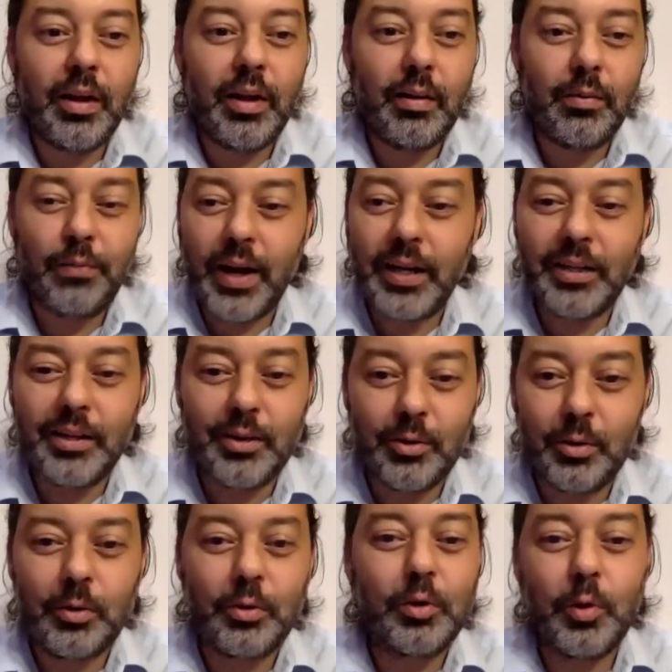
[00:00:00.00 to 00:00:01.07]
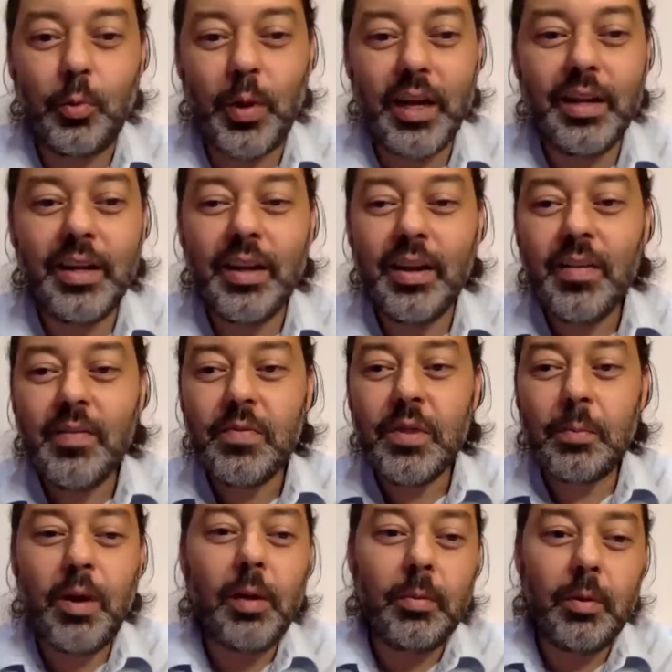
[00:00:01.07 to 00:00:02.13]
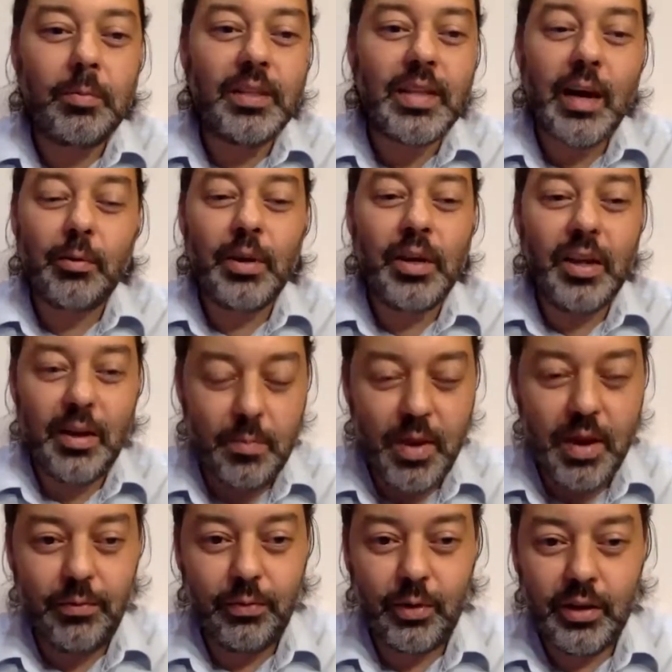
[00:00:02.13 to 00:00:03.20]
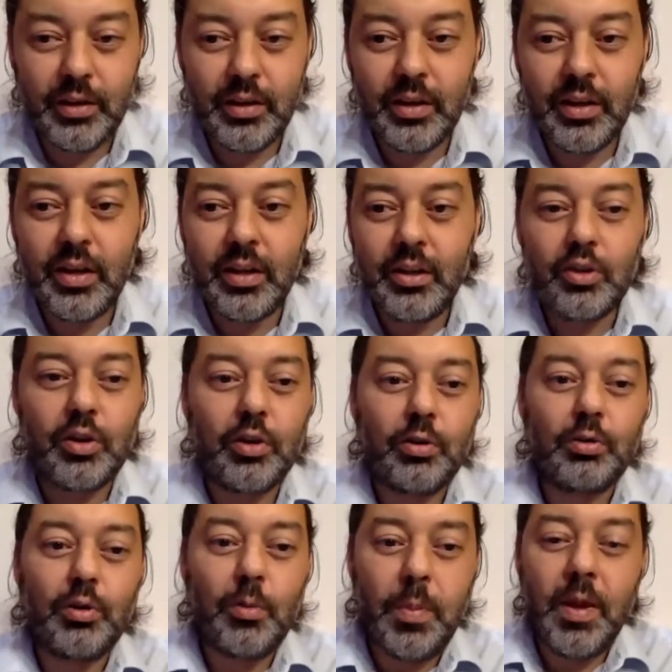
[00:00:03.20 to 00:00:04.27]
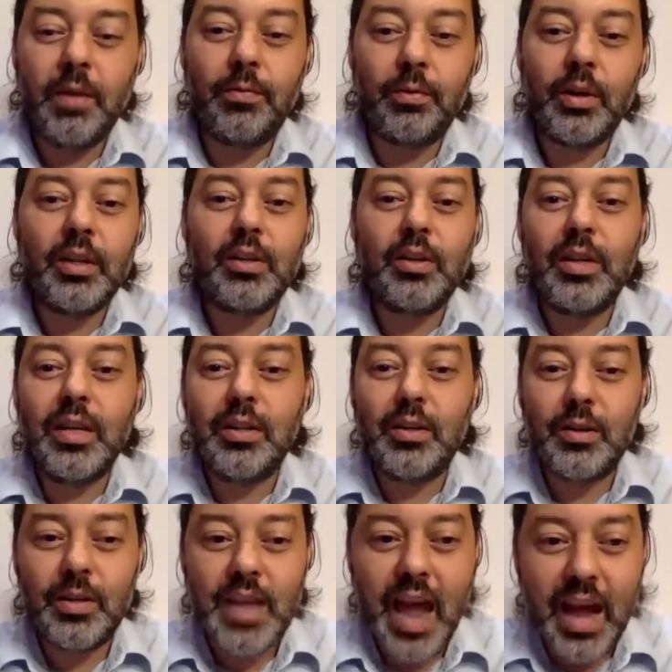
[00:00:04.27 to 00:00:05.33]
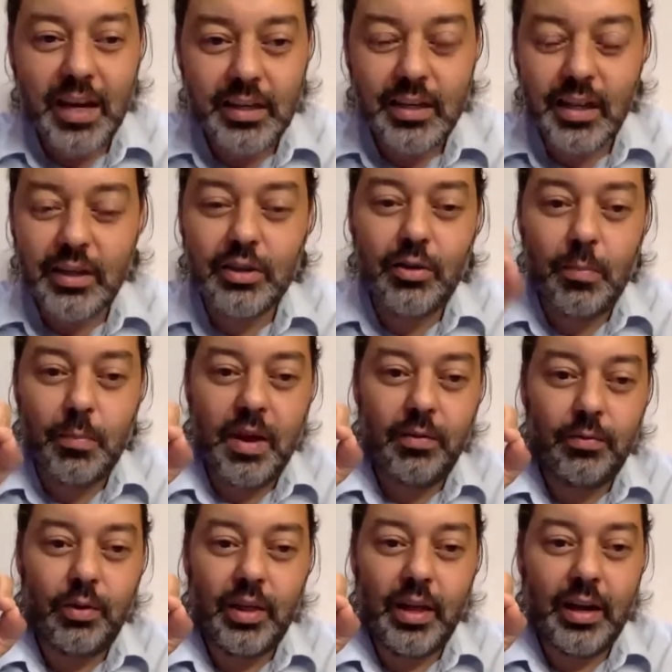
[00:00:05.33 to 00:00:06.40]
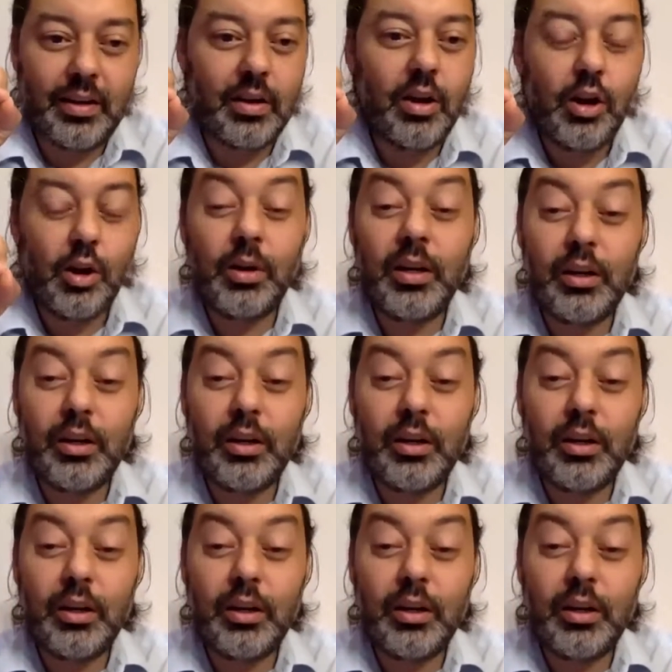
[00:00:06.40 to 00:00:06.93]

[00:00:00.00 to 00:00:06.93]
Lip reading: fights to win. The problem is, how are you going to pay for it? So to pay for it, you need to tax this to pay for that, or you